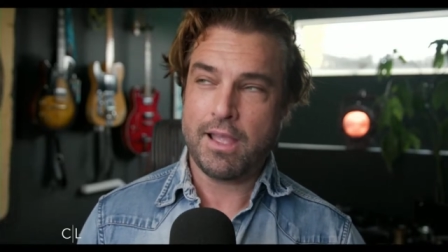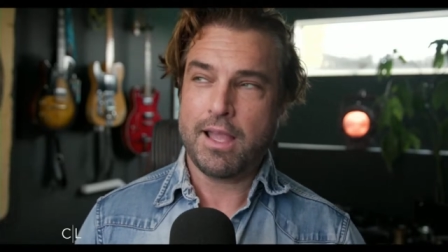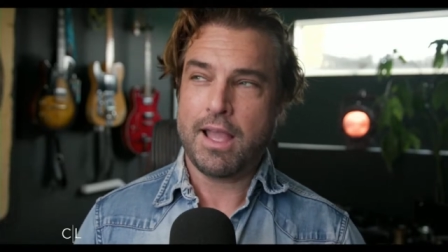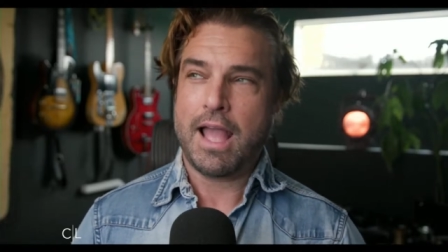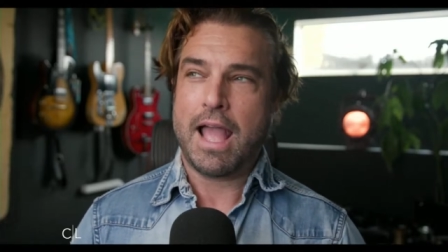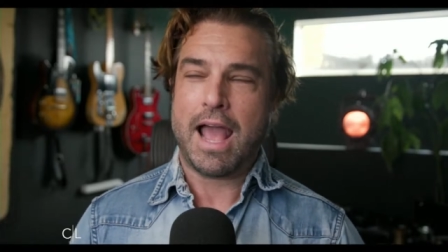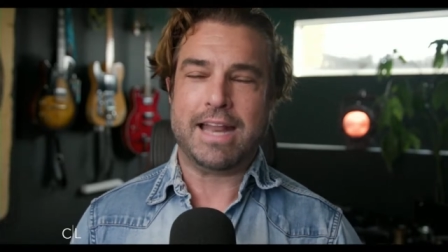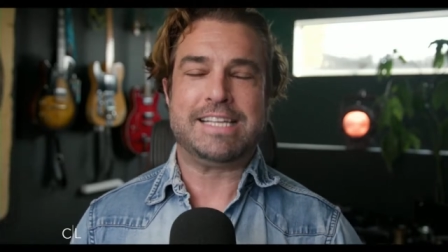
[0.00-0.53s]

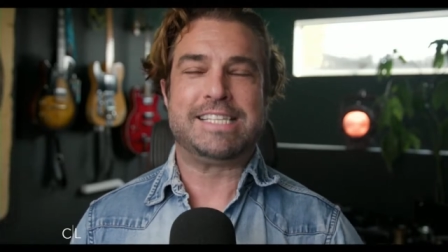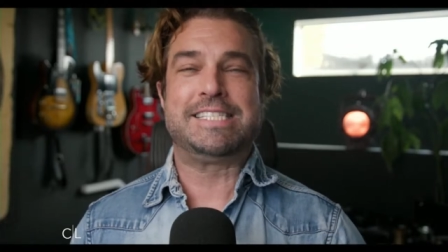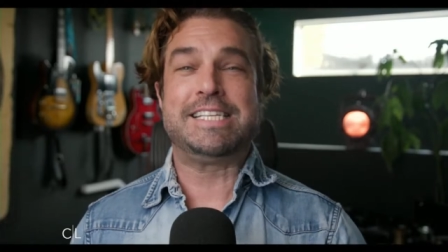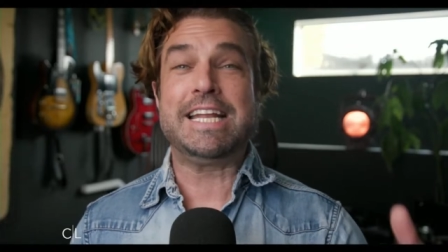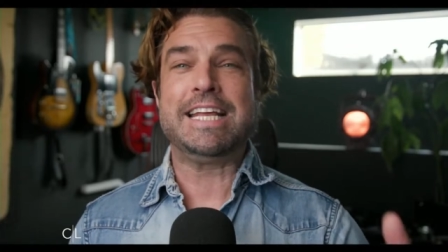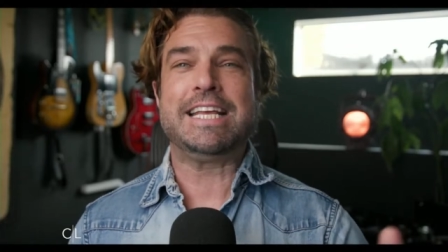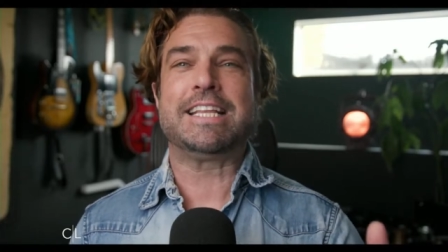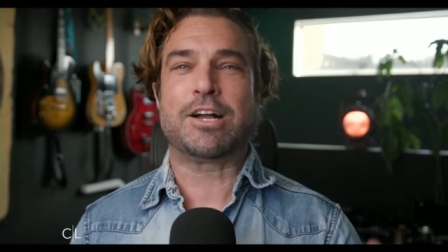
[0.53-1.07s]
And he's
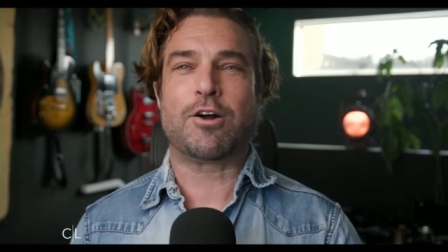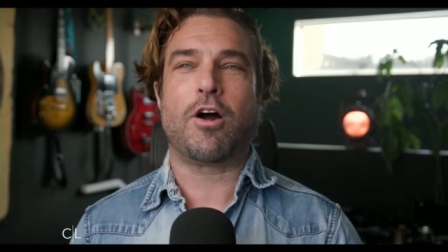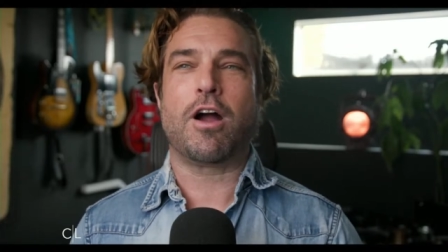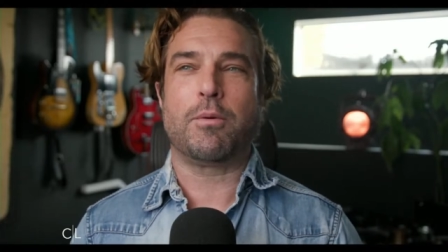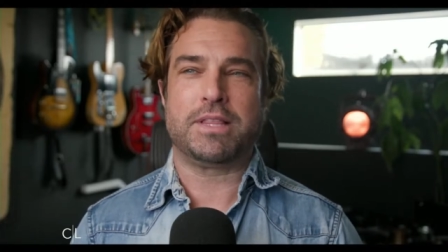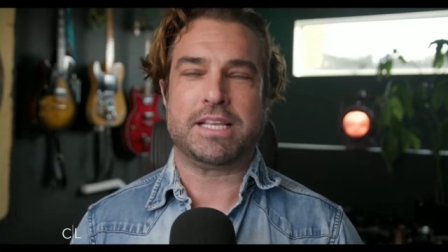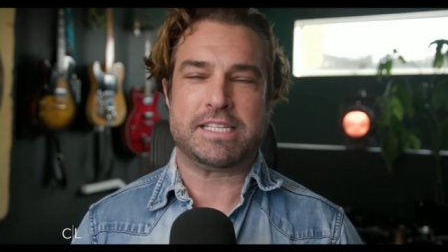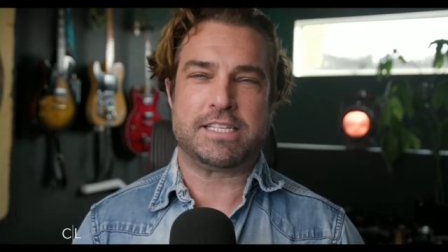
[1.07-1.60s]
sitting in the car
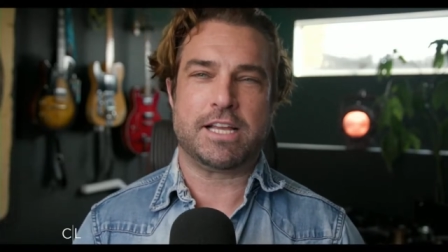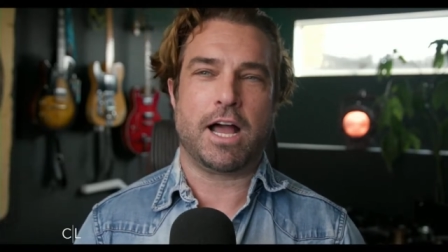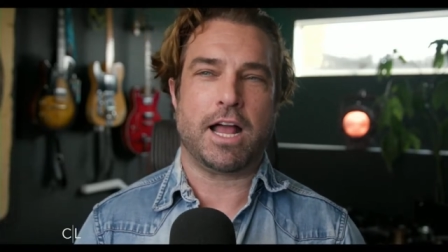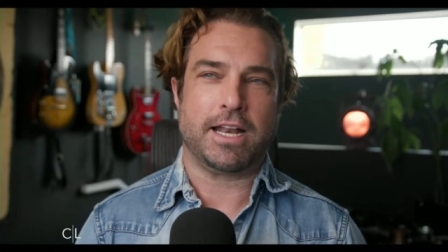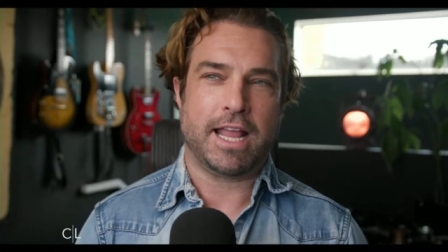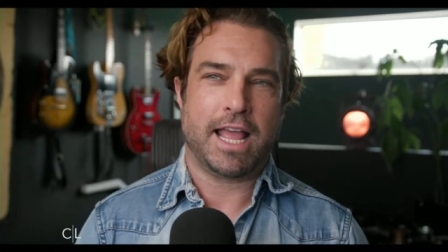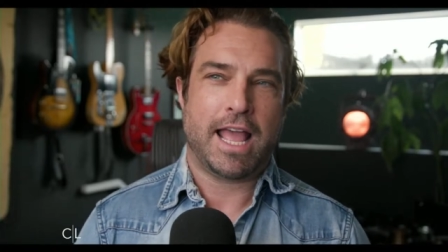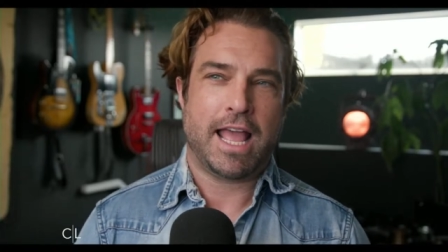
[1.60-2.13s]
with his son
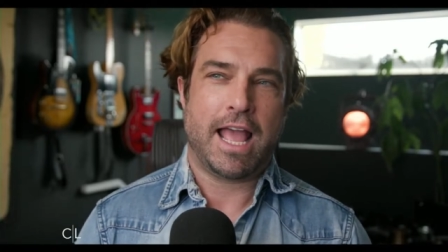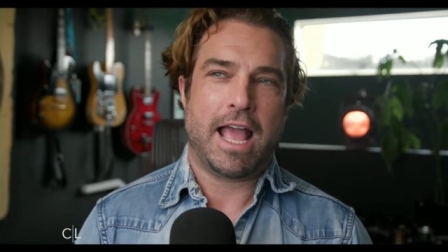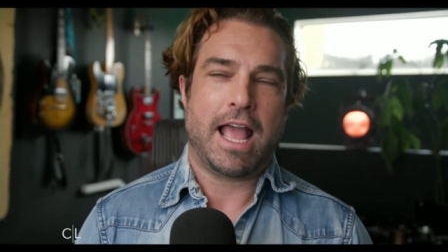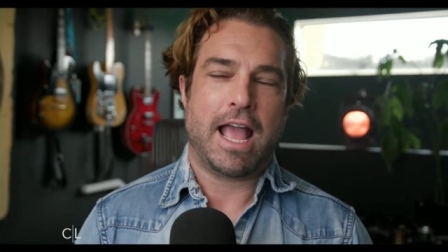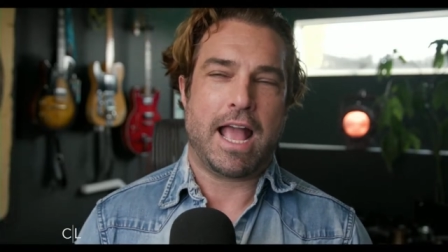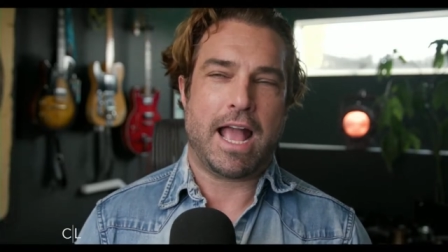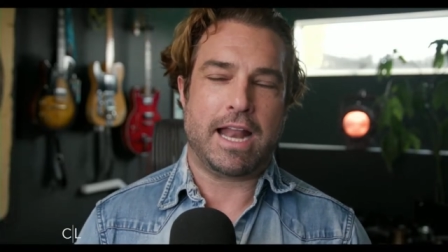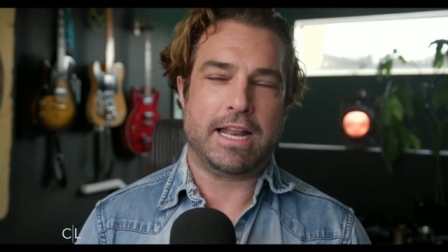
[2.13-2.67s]

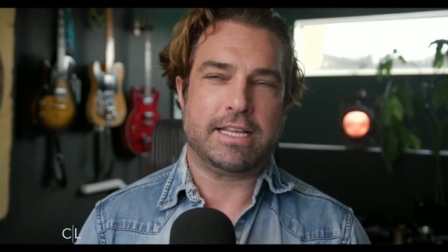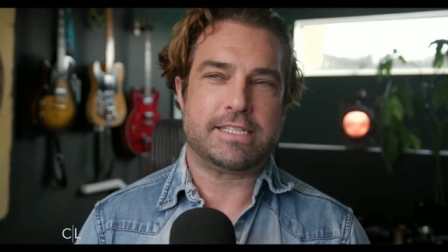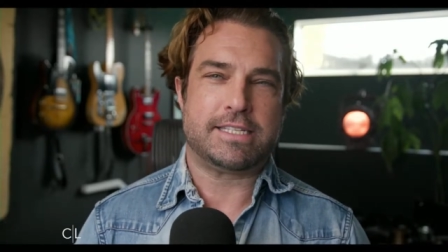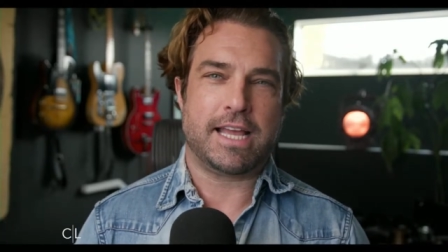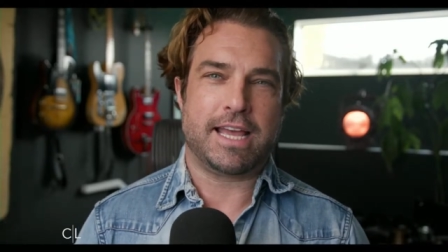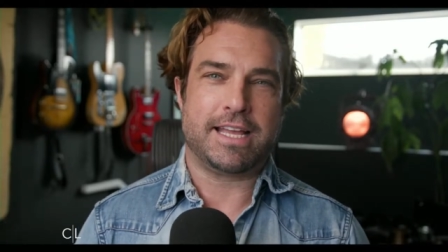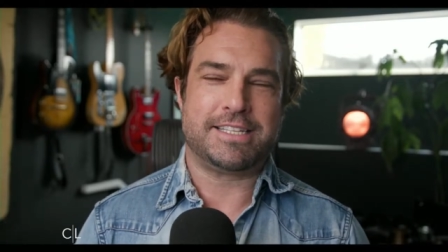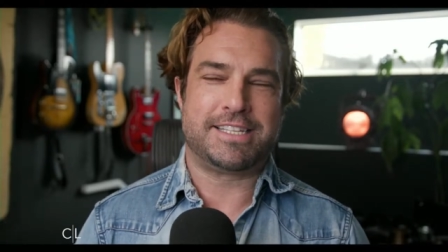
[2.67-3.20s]
and he
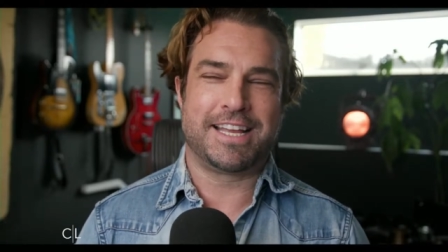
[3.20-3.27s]
says,